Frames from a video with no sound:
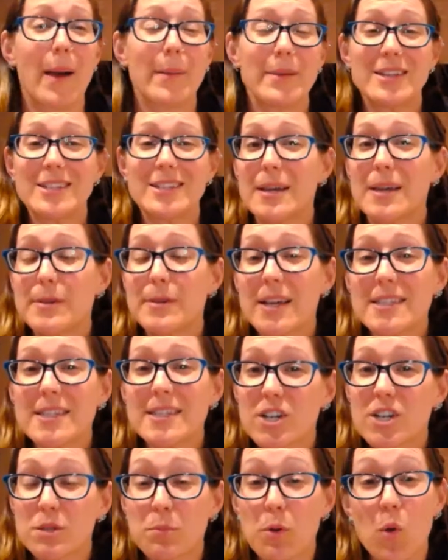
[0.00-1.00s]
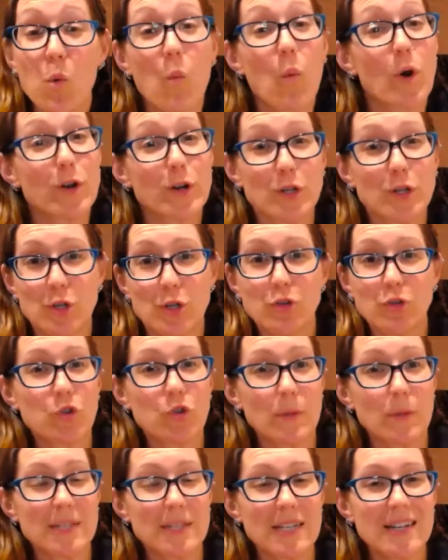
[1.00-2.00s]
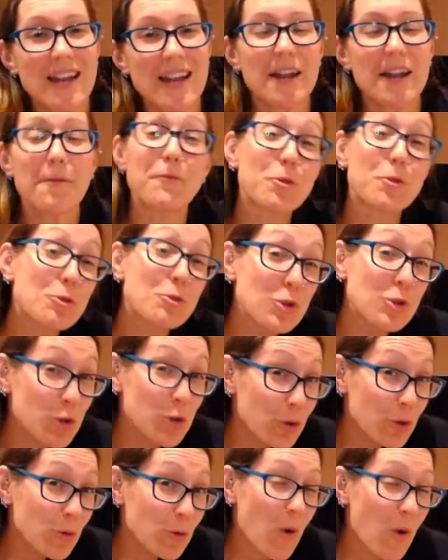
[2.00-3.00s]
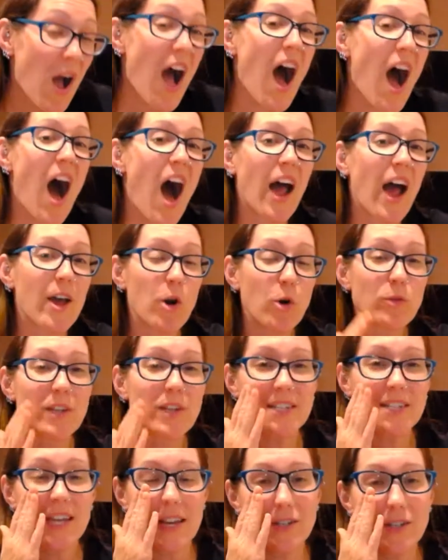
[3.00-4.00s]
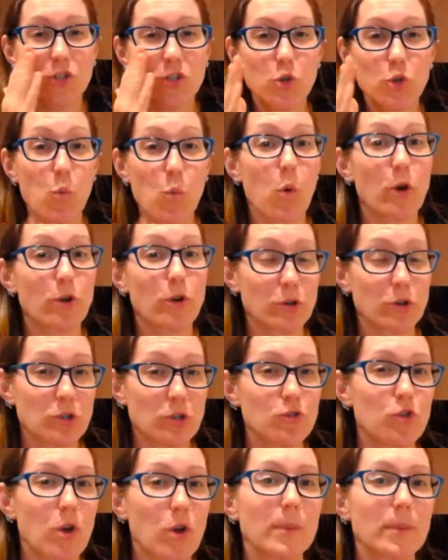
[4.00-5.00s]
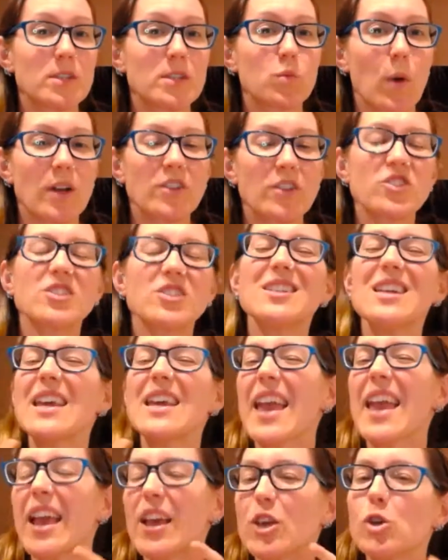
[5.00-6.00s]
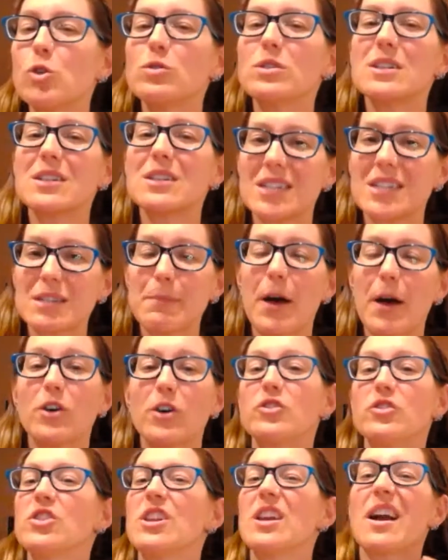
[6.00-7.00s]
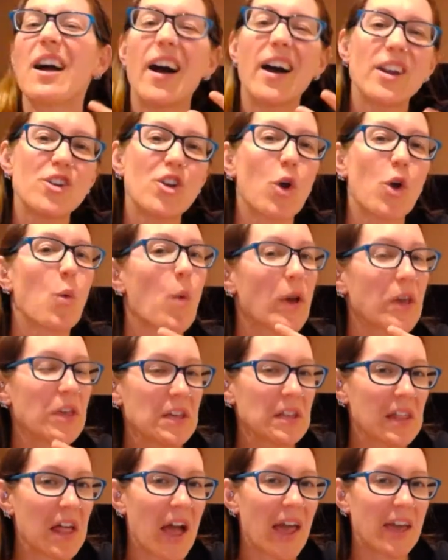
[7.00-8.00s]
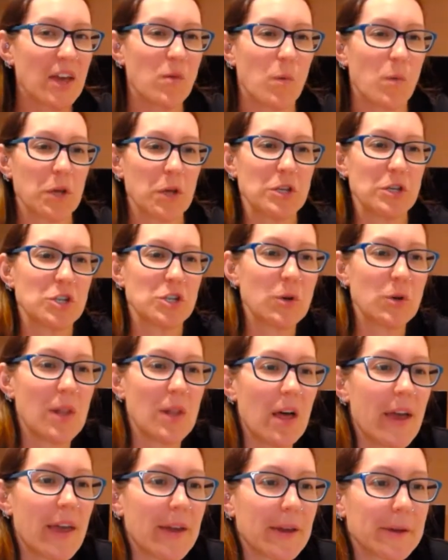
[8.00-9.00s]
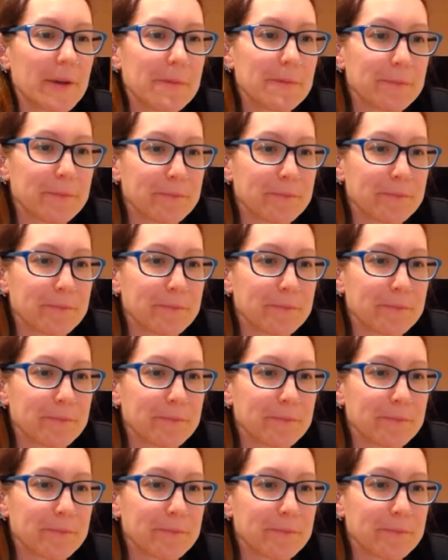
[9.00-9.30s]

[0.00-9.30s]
I mean, some days I just put 1 or 2 drops in, and if you're new, I only tend to do 1 or 2 drops as well, just to get used to the smells and you kind of know what you like and what you don't like.